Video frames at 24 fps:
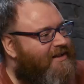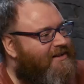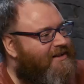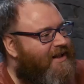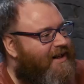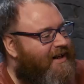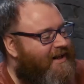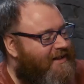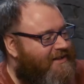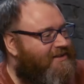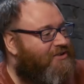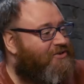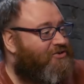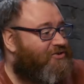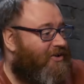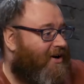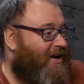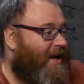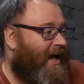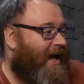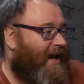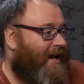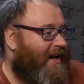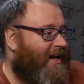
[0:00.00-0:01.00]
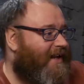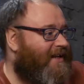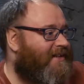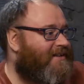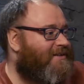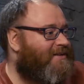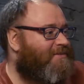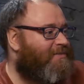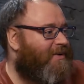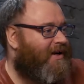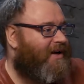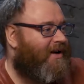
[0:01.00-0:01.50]
So, and he's the drug
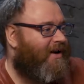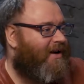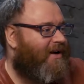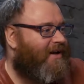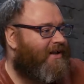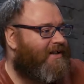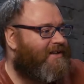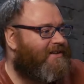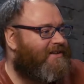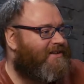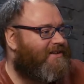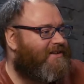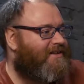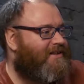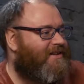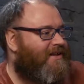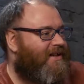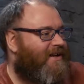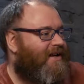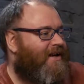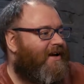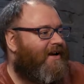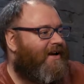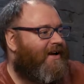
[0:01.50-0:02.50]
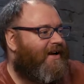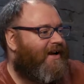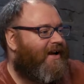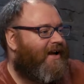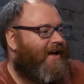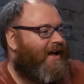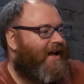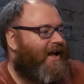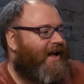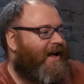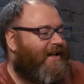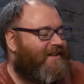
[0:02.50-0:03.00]
addict because
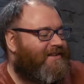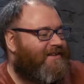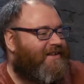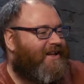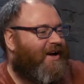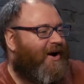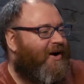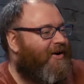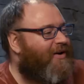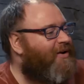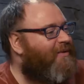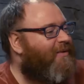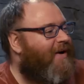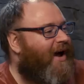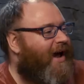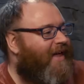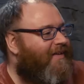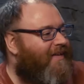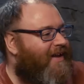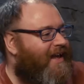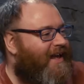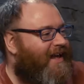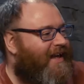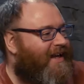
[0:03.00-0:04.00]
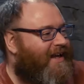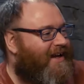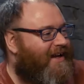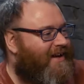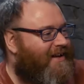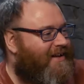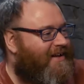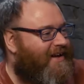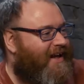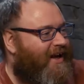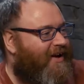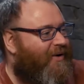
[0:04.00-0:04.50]
it's the only way that he
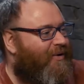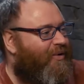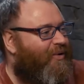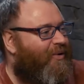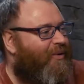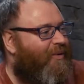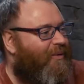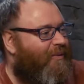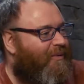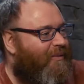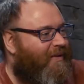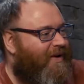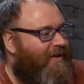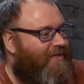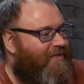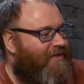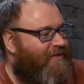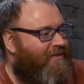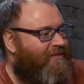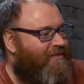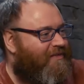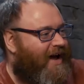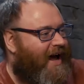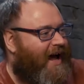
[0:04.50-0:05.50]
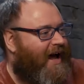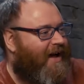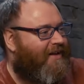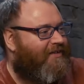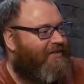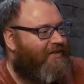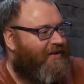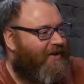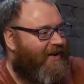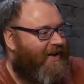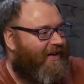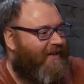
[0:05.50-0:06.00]
can deal with the
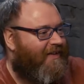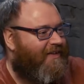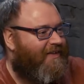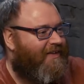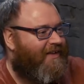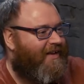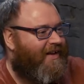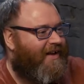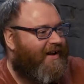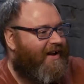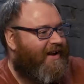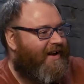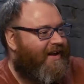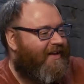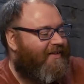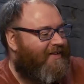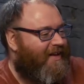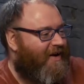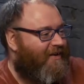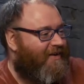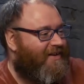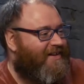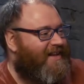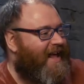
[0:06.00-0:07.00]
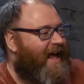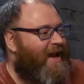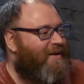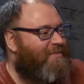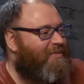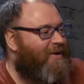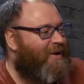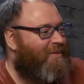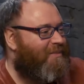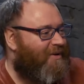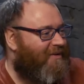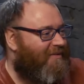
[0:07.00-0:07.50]
fact that there are dead
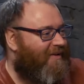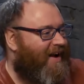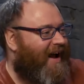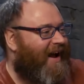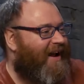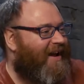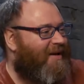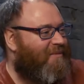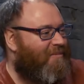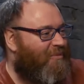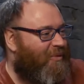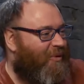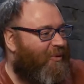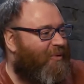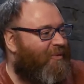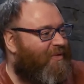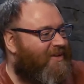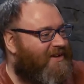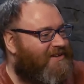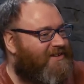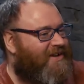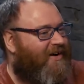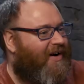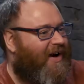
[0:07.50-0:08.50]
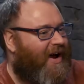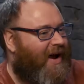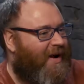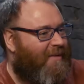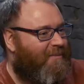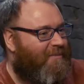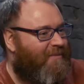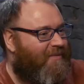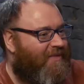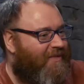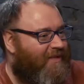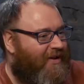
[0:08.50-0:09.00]
people around him all the
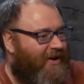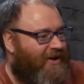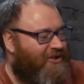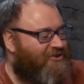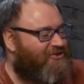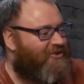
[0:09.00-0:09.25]
time that are